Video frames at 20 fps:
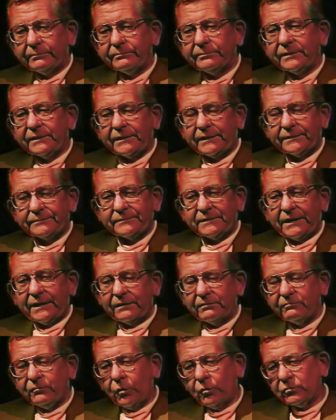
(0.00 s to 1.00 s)
Bob
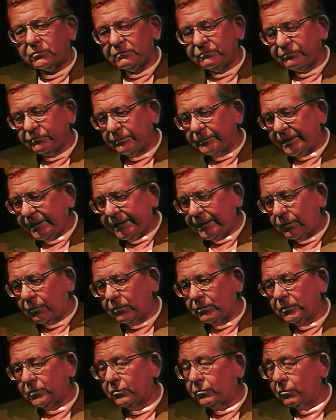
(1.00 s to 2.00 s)
Bogle
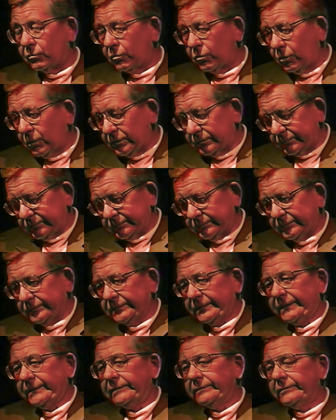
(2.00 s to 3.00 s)
from Mineola, who
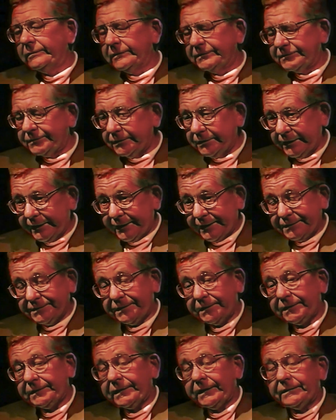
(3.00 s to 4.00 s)
were all
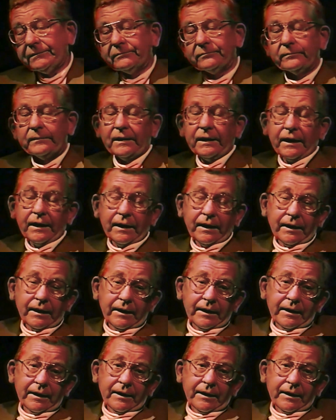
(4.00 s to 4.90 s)
scholastic, and